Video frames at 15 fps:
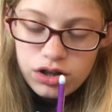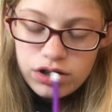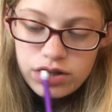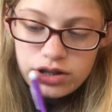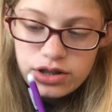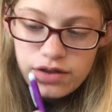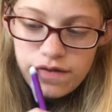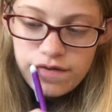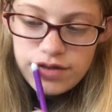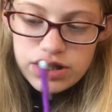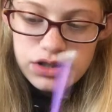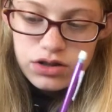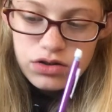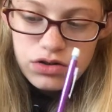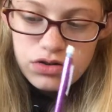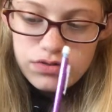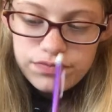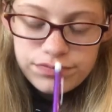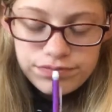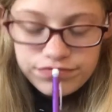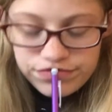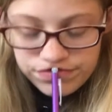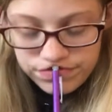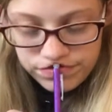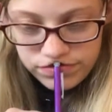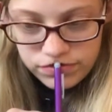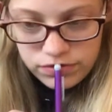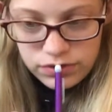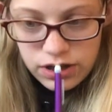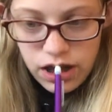Another tip is to
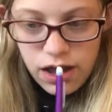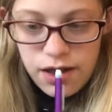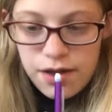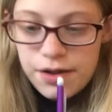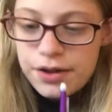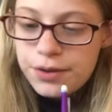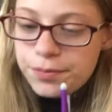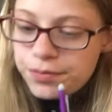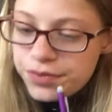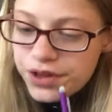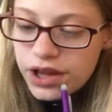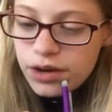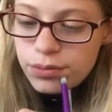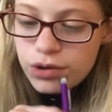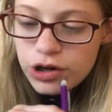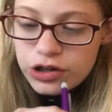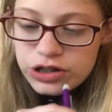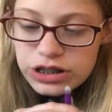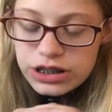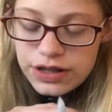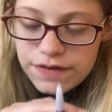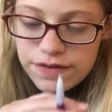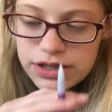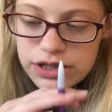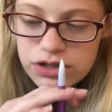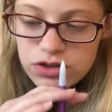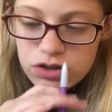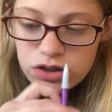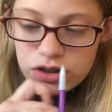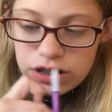start studying early. I know this might
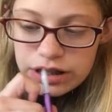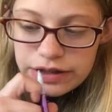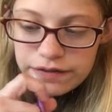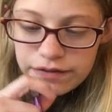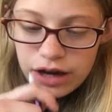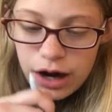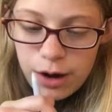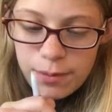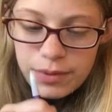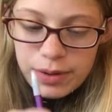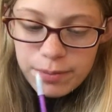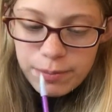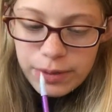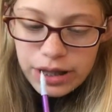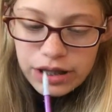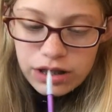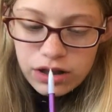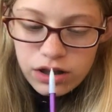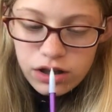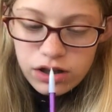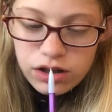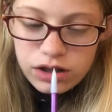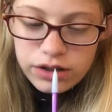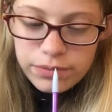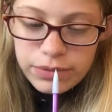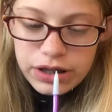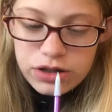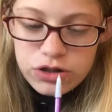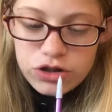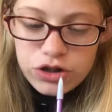sound cliche, but if you start
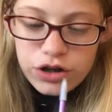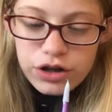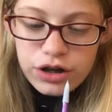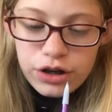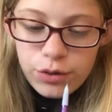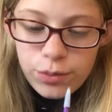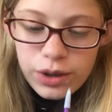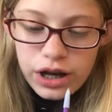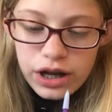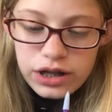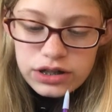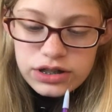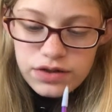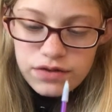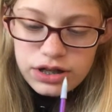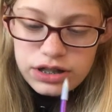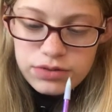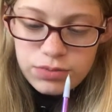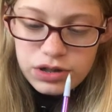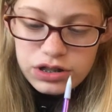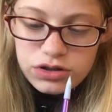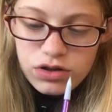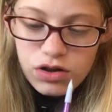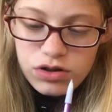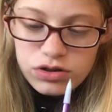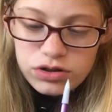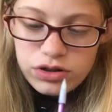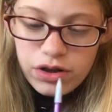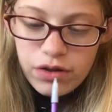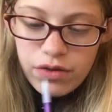studying earlier, you have
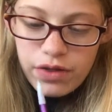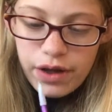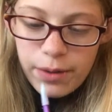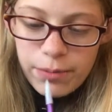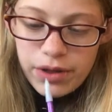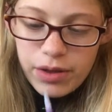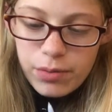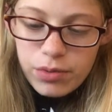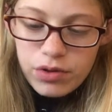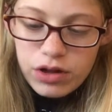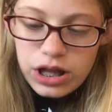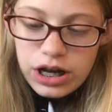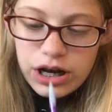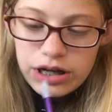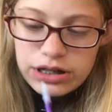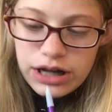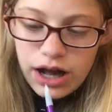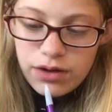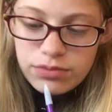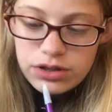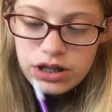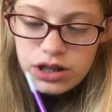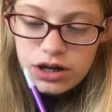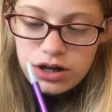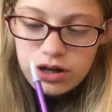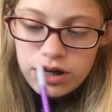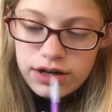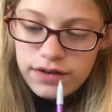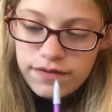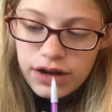more time to study a chapter,
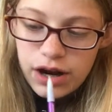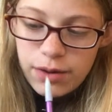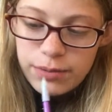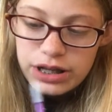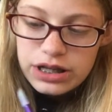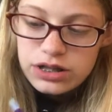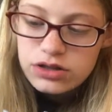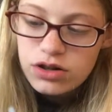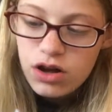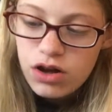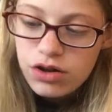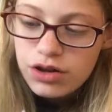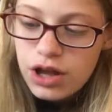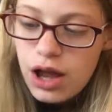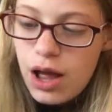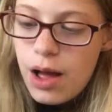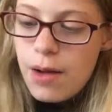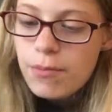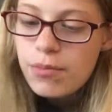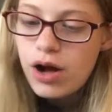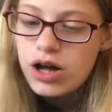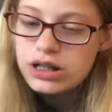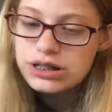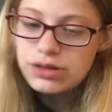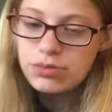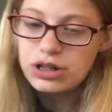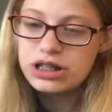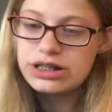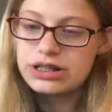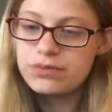um, or you have more time to t-
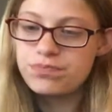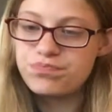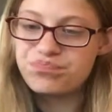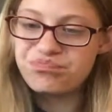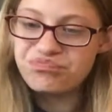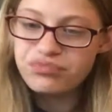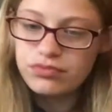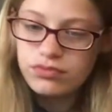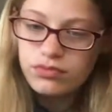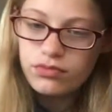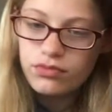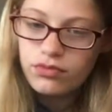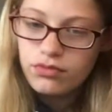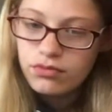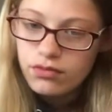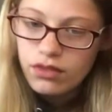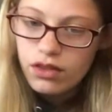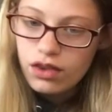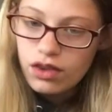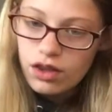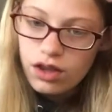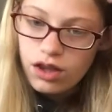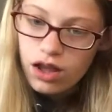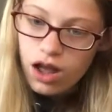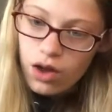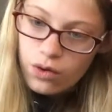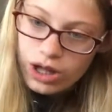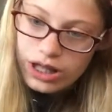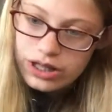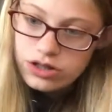study. And so, if you start specifically on
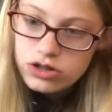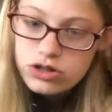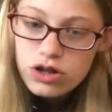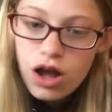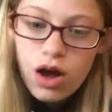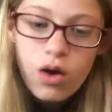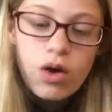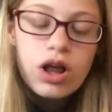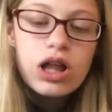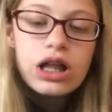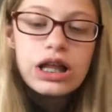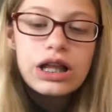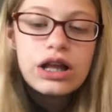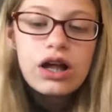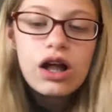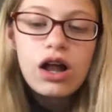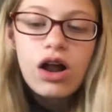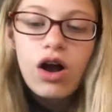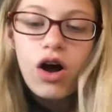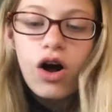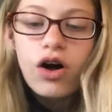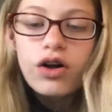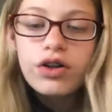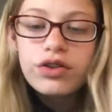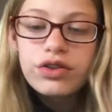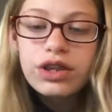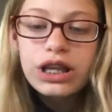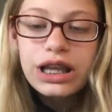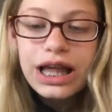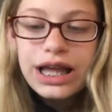a on a day, so you have enough
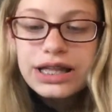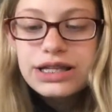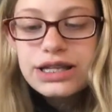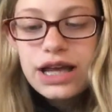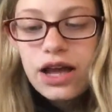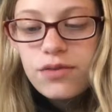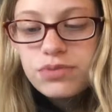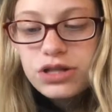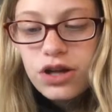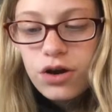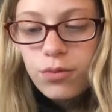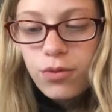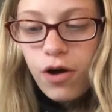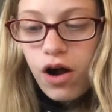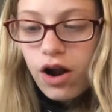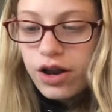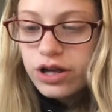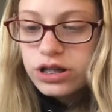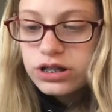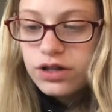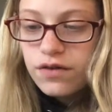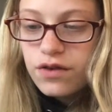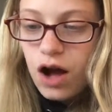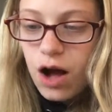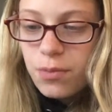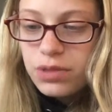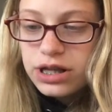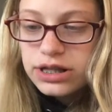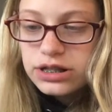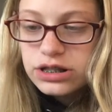time to study a chapter a day or a
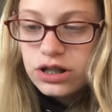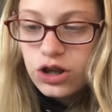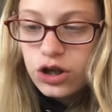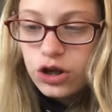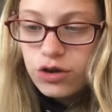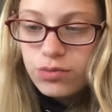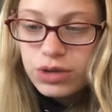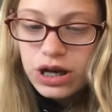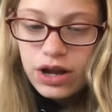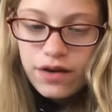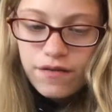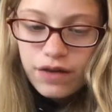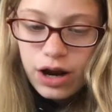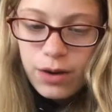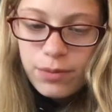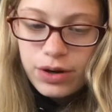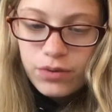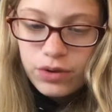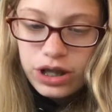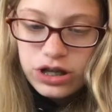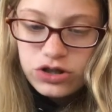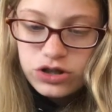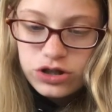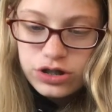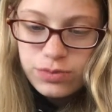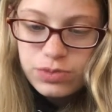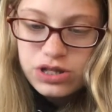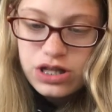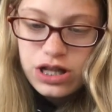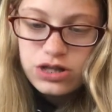section a day, don't cram
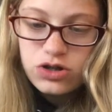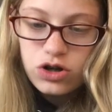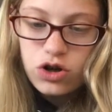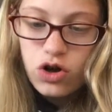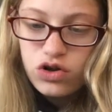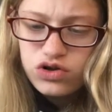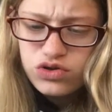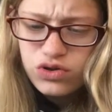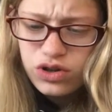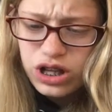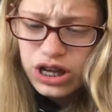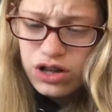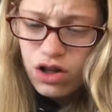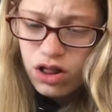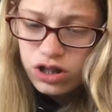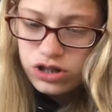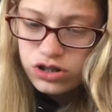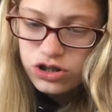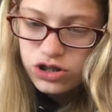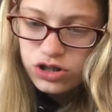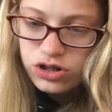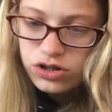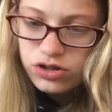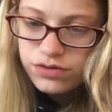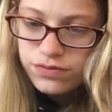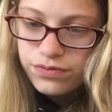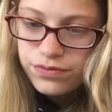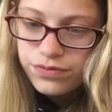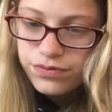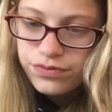the day before because that will
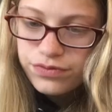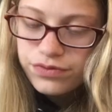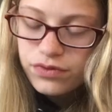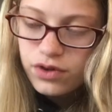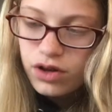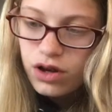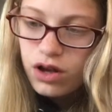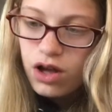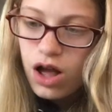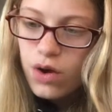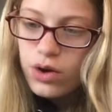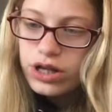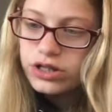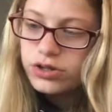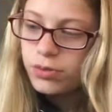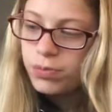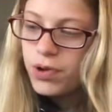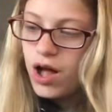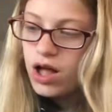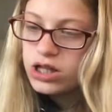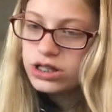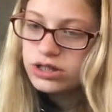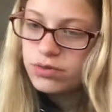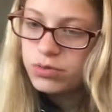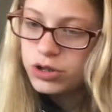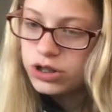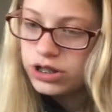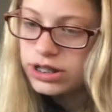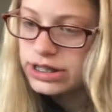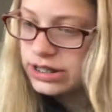hurt you, and actually, you're you
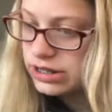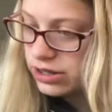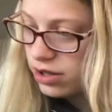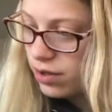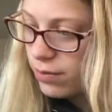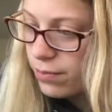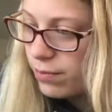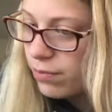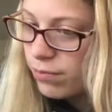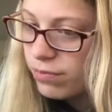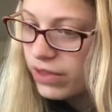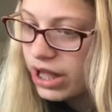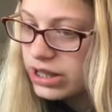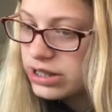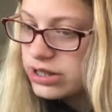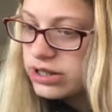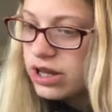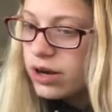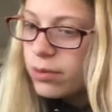will not remember any of that.